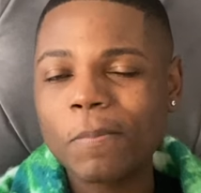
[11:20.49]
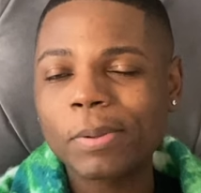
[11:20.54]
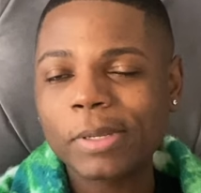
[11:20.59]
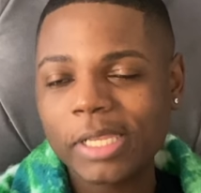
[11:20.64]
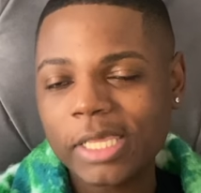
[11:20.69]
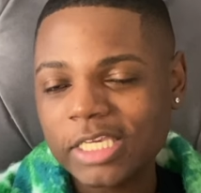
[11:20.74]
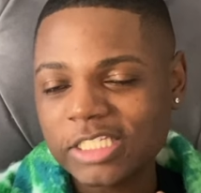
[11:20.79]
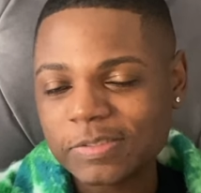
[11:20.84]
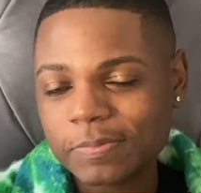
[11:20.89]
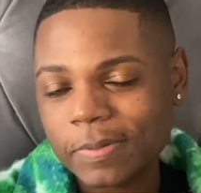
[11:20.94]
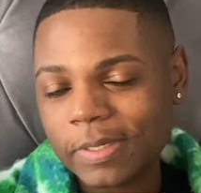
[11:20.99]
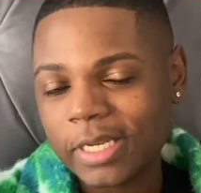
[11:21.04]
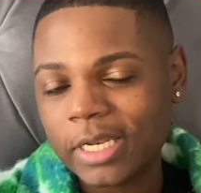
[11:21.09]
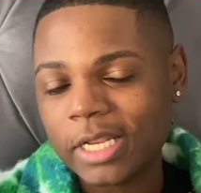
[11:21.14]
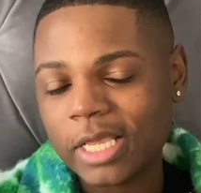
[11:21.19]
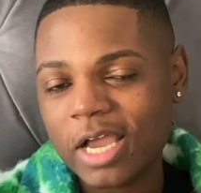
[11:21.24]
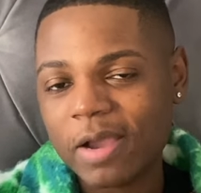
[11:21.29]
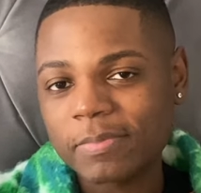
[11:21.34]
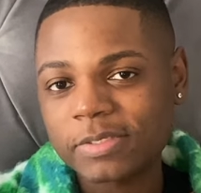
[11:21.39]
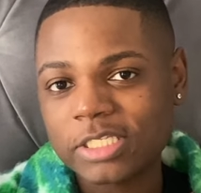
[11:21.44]
please put it in
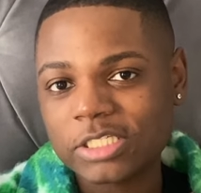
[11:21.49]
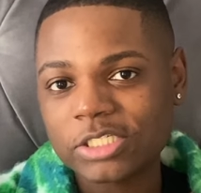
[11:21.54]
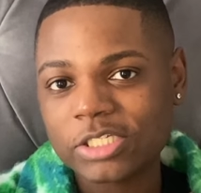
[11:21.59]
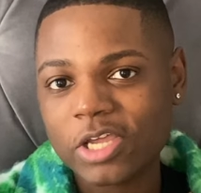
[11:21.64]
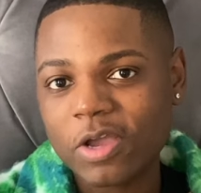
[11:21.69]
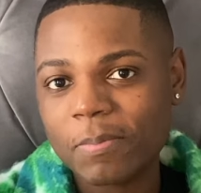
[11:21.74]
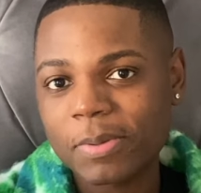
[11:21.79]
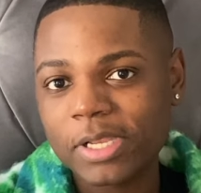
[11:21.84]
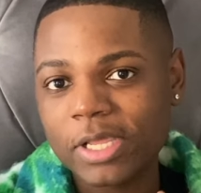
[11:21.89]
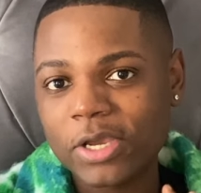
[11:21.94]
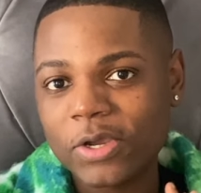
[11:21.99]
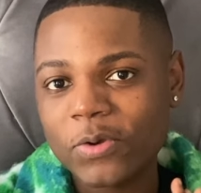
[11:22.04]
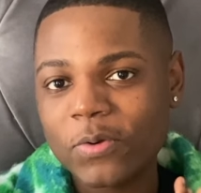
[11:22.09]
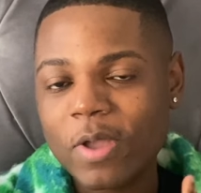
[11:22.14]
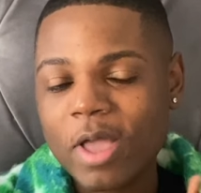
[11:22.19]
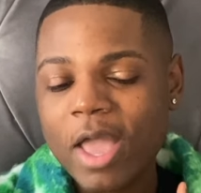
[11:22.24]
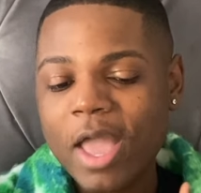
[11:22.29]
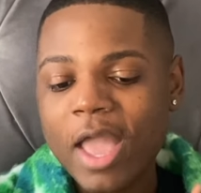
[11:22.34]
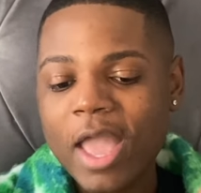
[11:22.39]
the comment section down below,